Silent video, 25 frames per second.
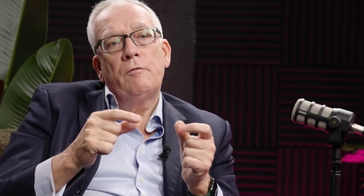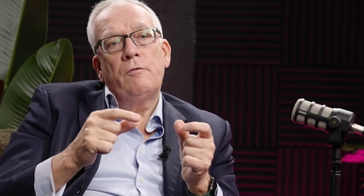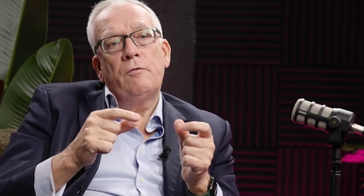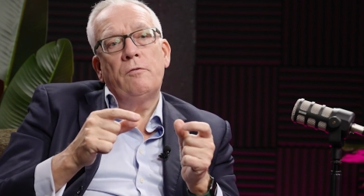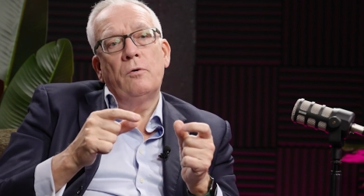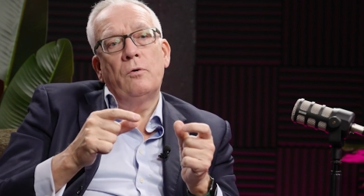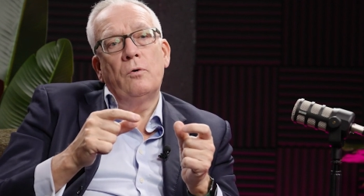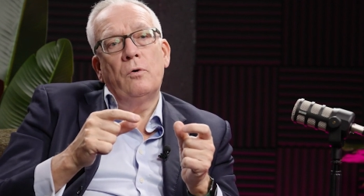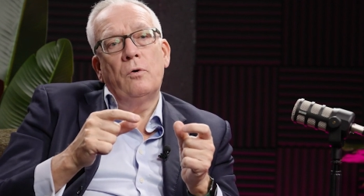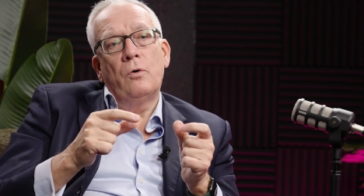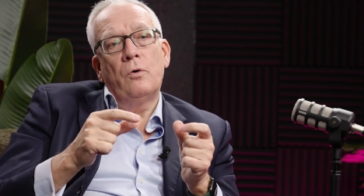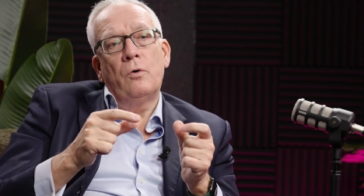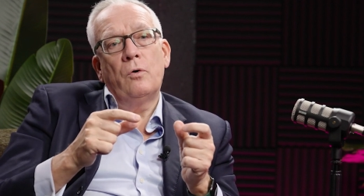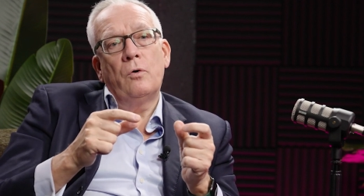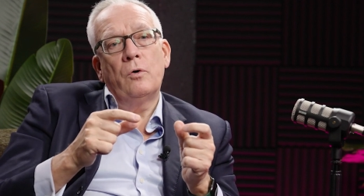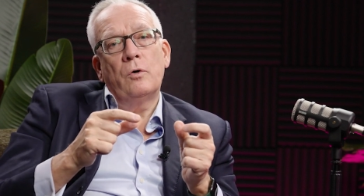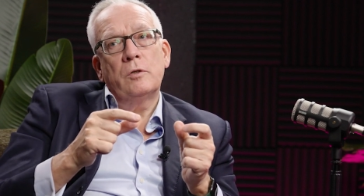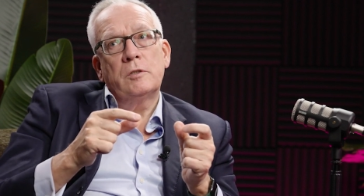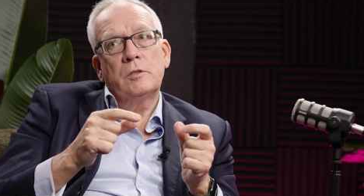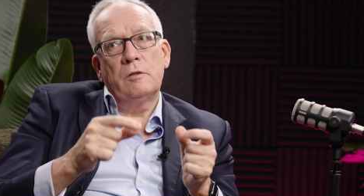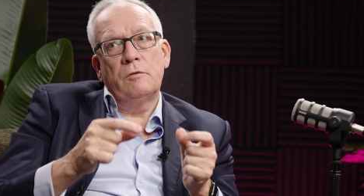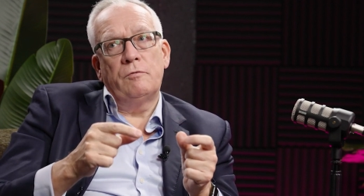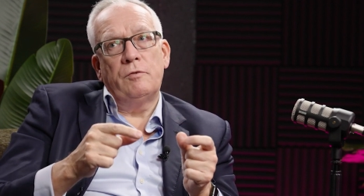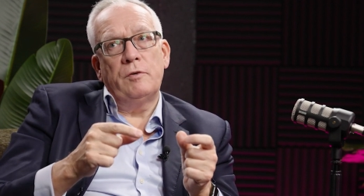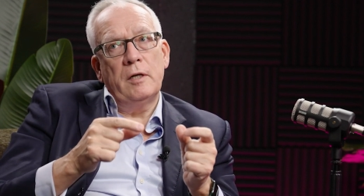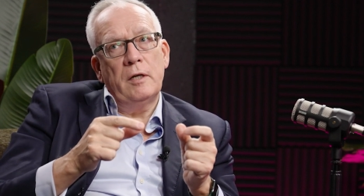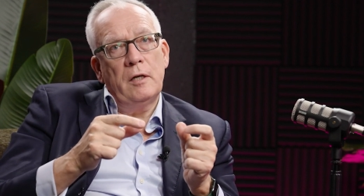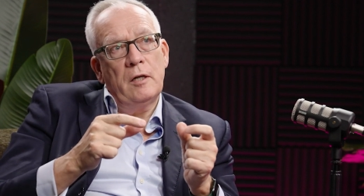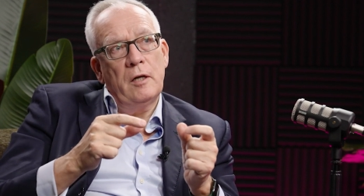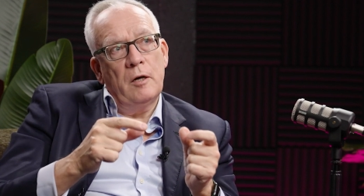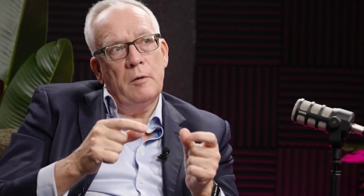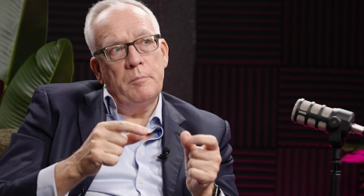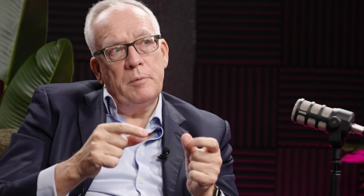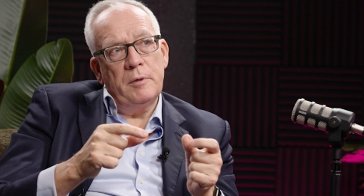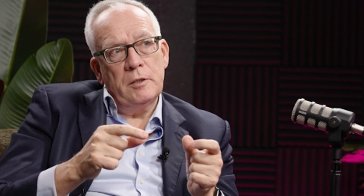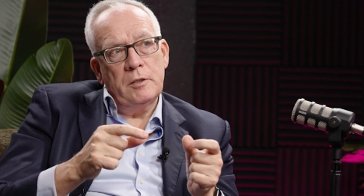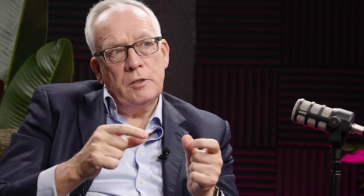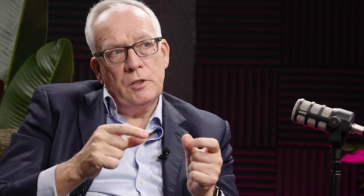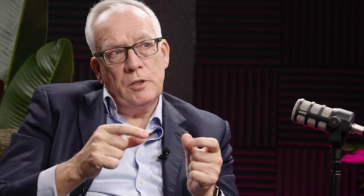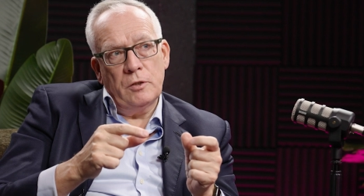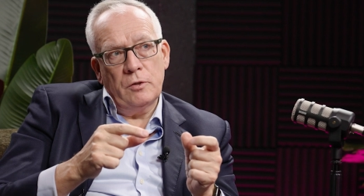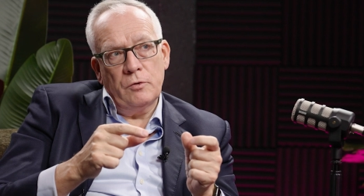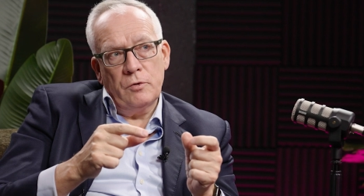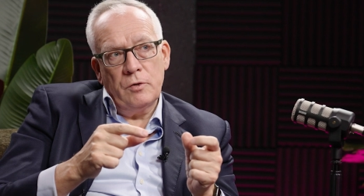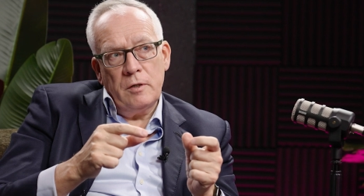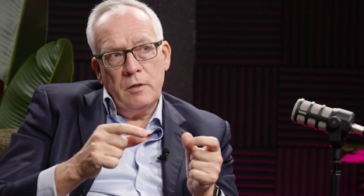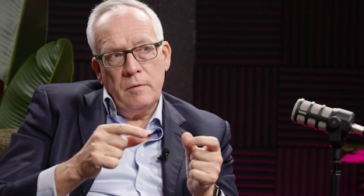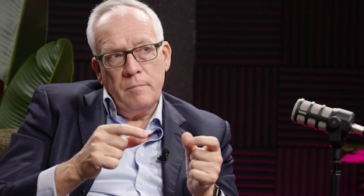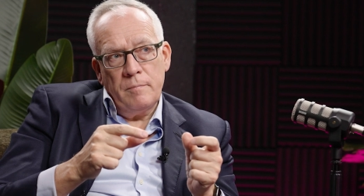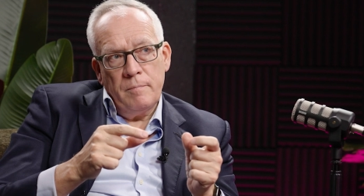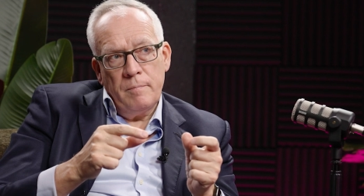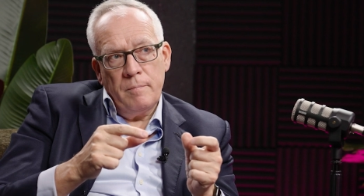for severely obese children.